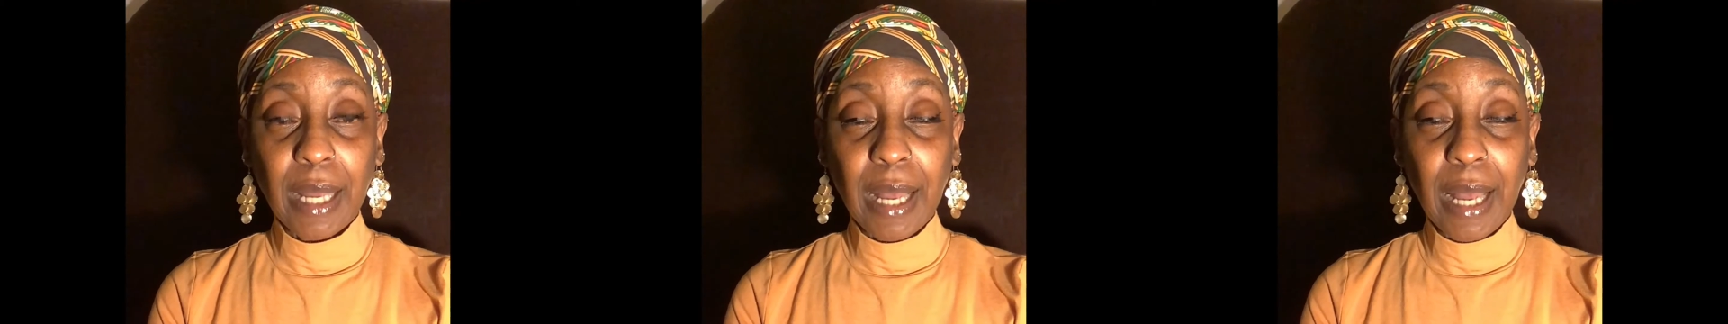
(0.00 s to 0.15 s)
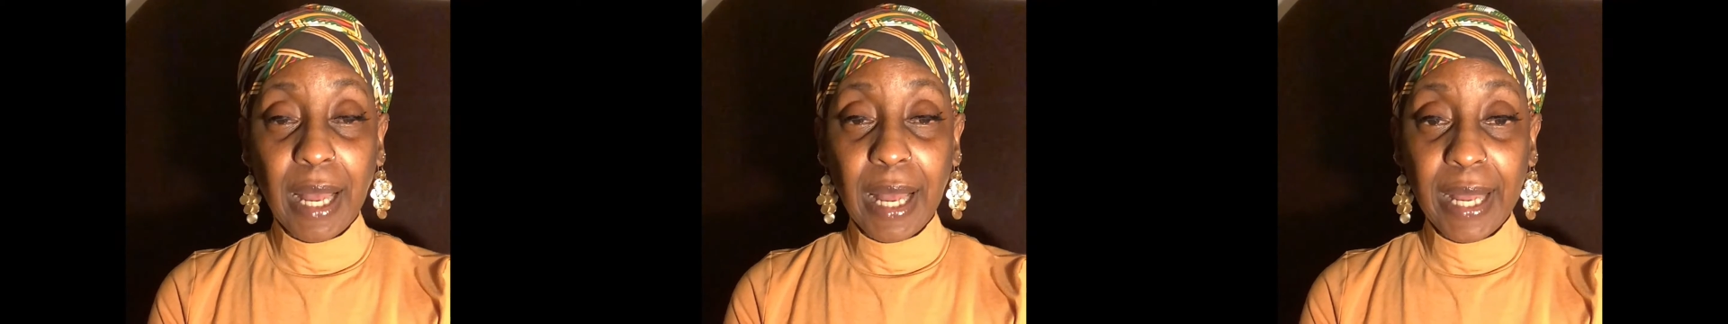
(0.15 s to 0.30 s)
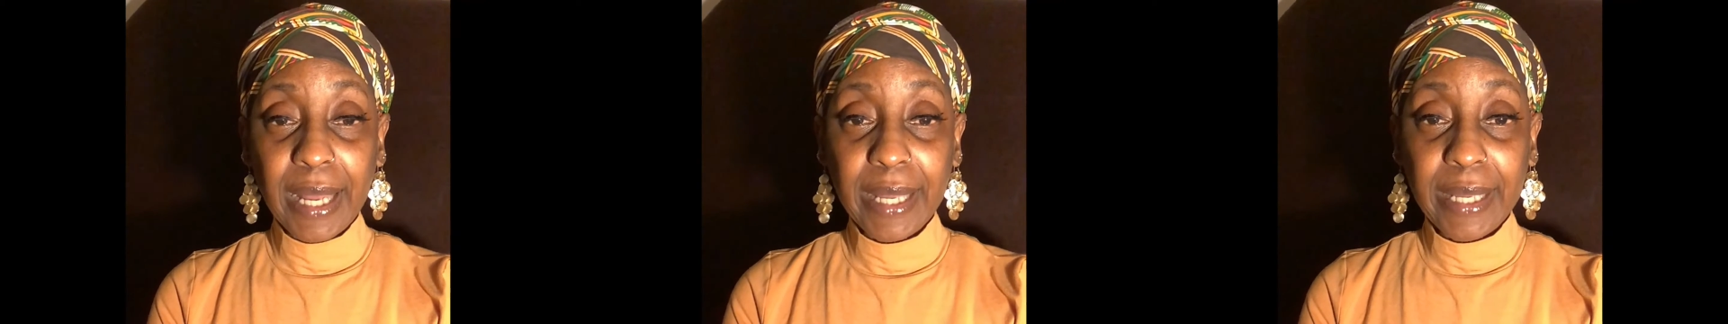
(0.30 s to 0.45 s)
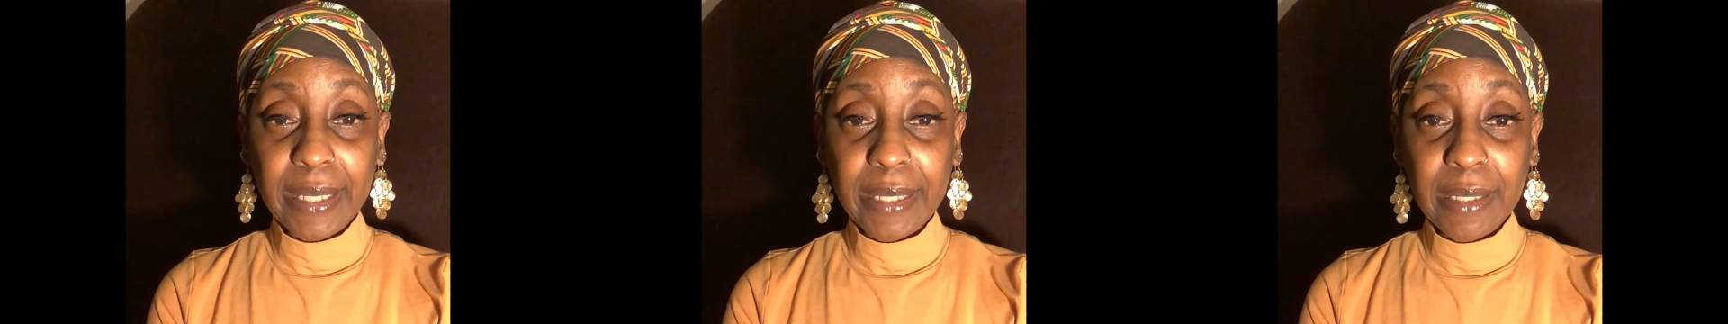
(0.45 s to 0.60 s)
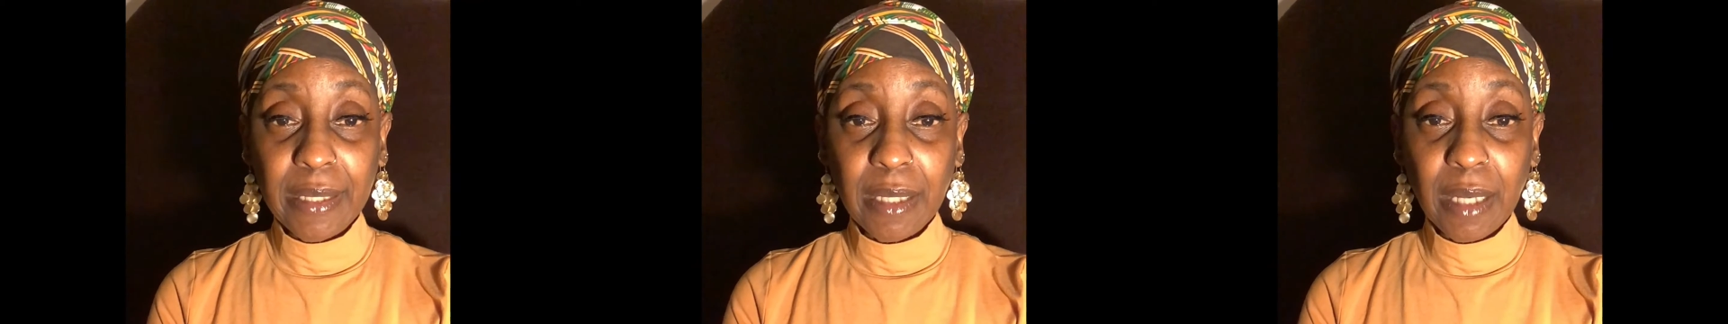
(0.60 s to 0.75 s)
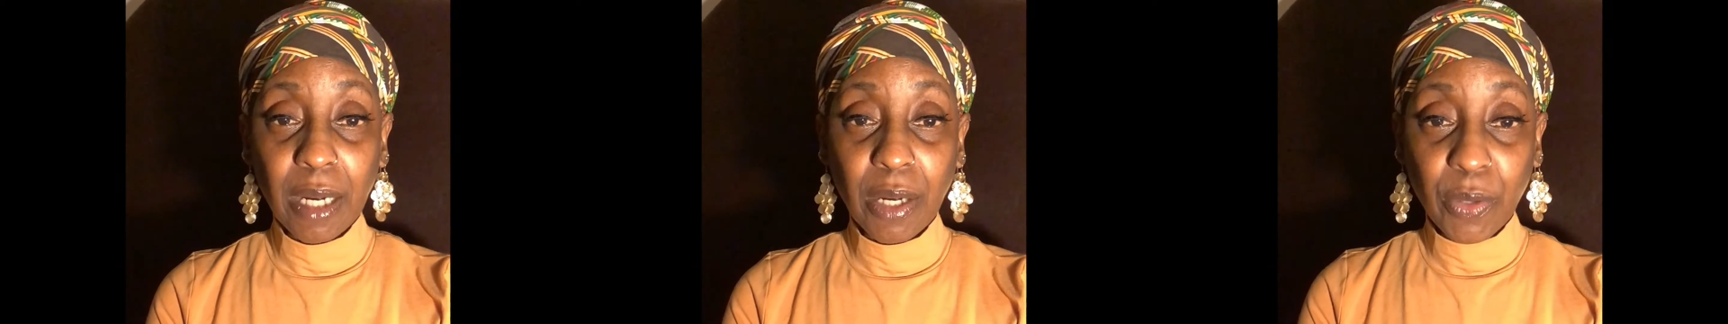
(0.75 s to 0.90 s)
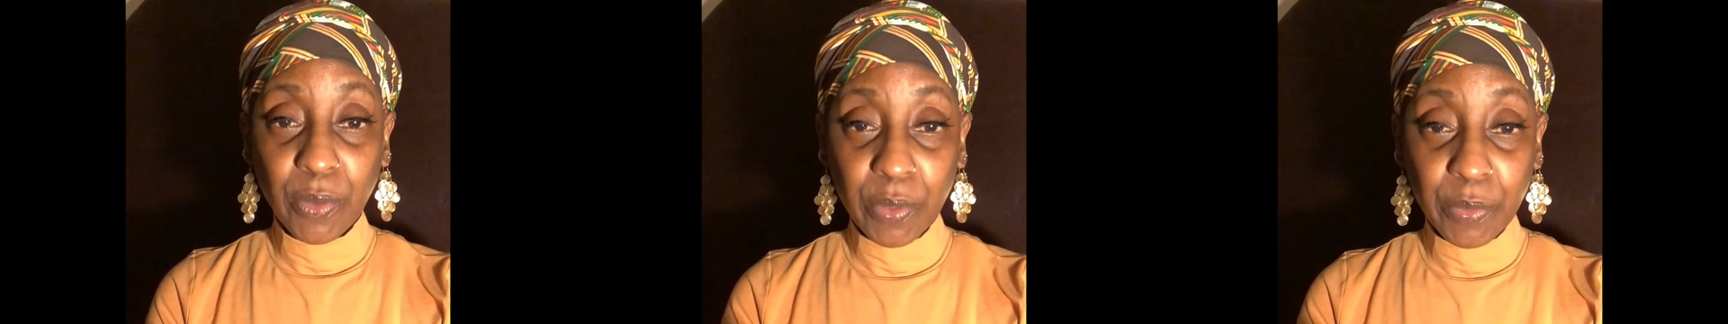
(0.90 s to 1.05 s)
I
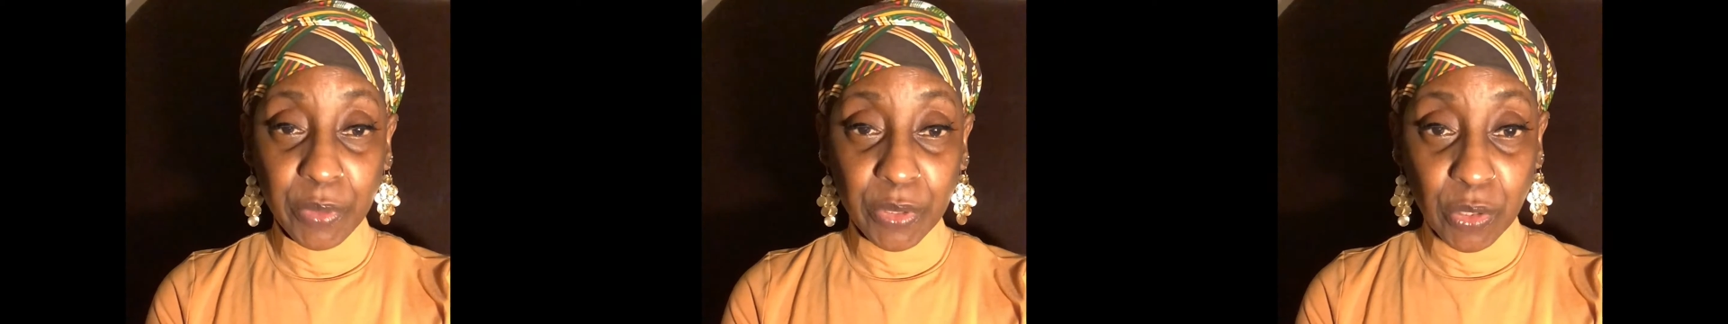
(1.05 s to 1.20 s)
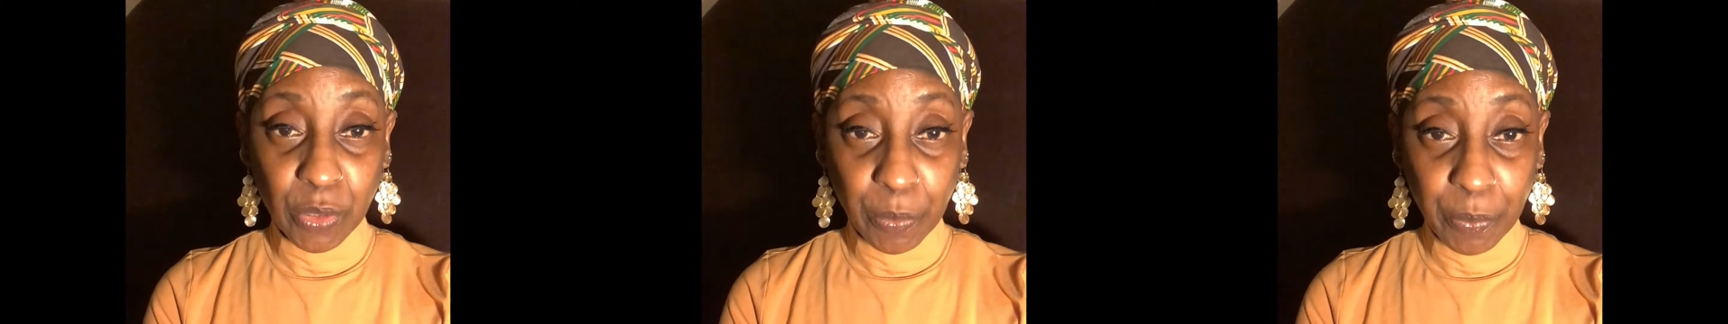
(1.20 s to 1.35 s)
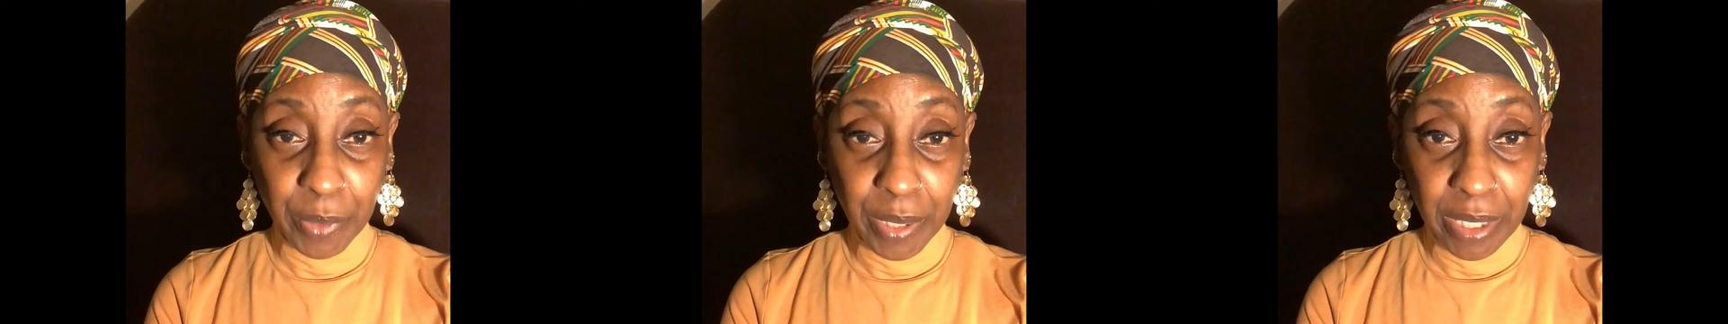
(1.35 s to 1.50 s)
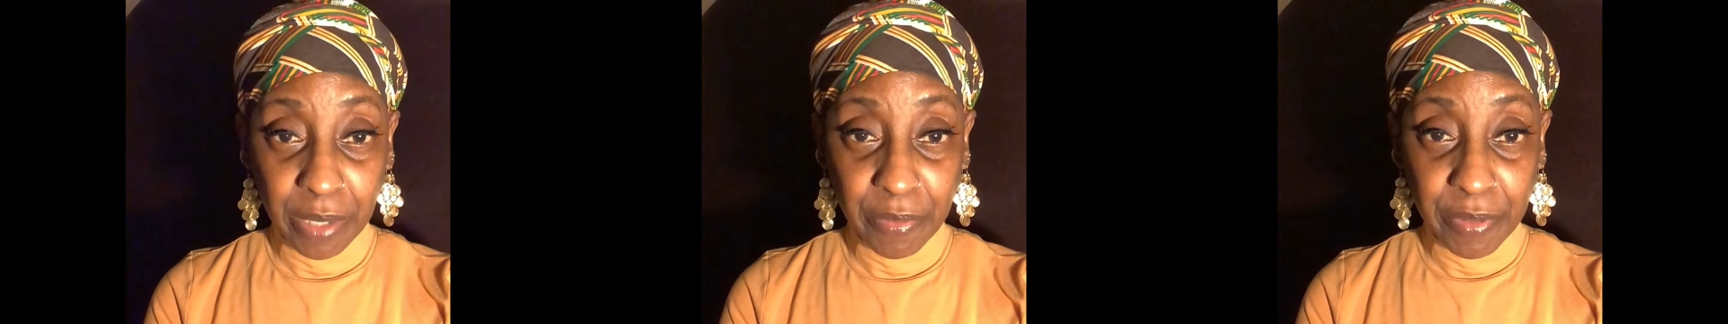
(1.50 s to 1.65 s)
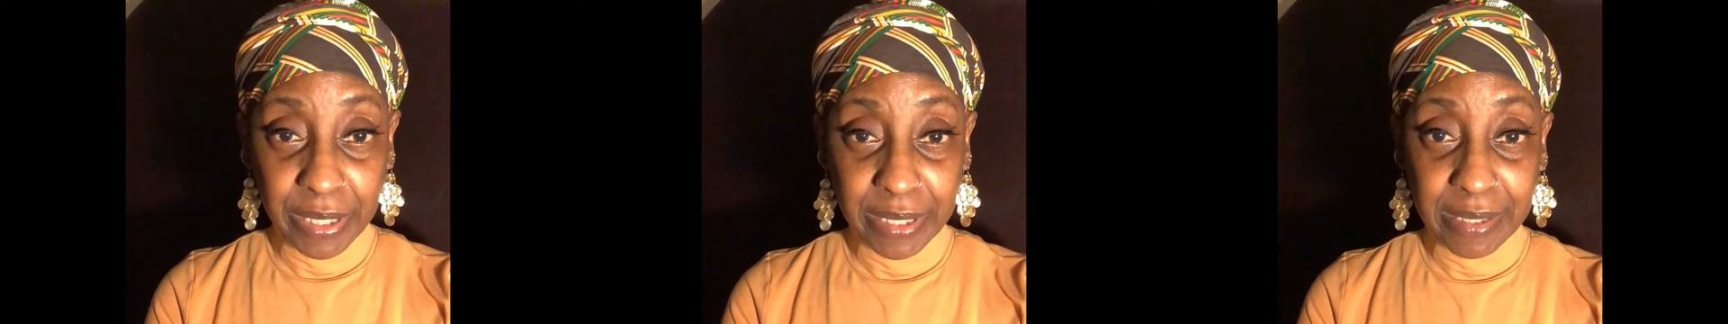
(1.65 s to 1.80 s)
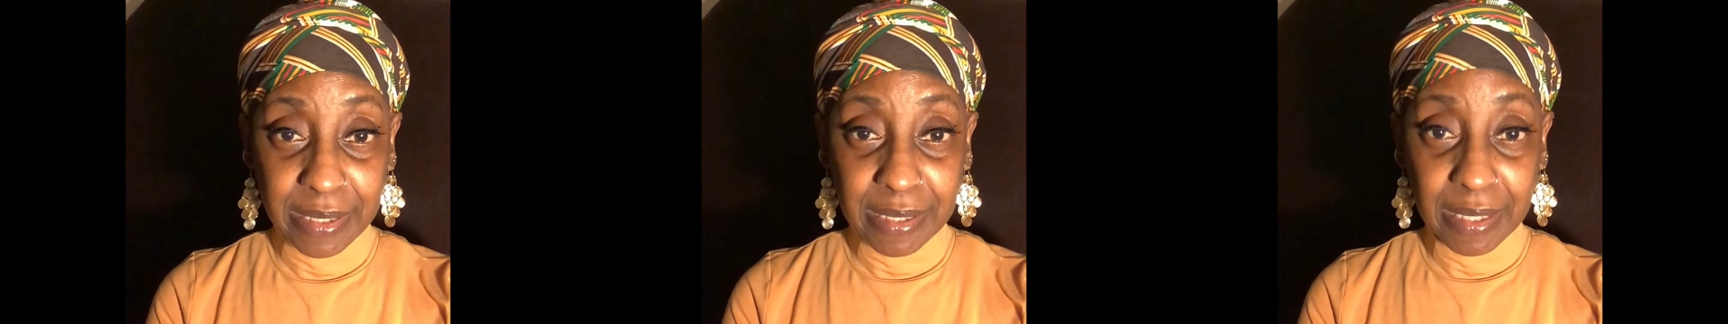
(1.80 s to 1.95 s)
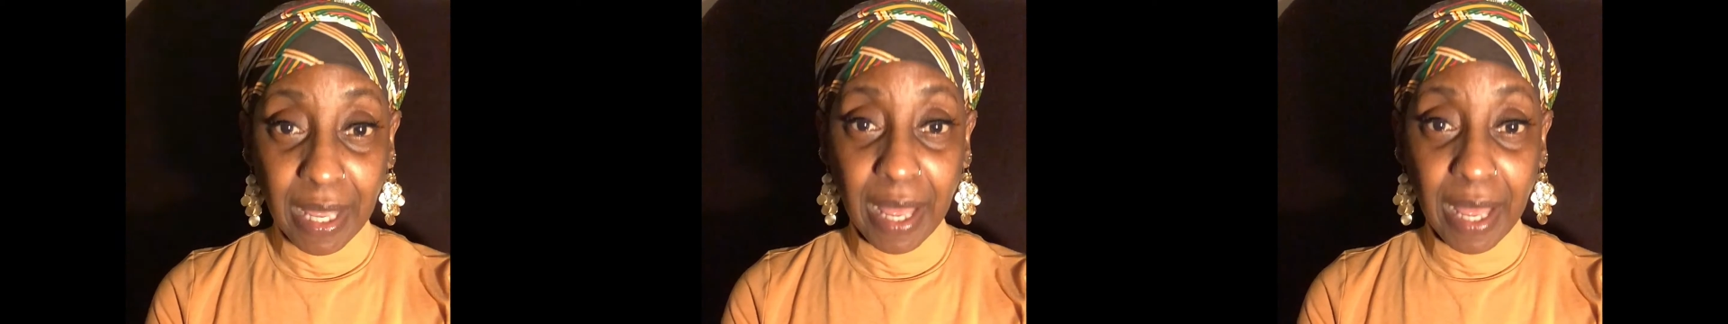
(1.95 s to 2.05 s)
agree with your parents.